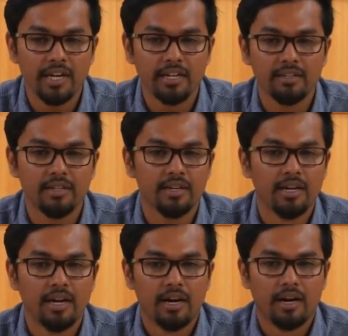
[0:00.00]
in
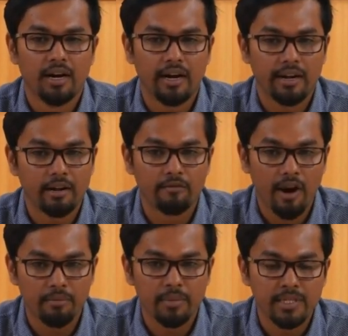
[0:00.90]
an
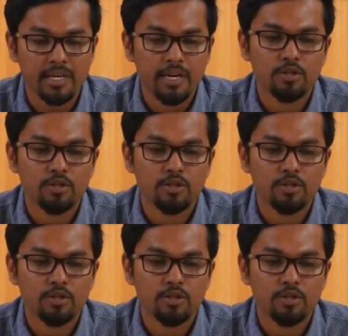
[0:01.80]
environment.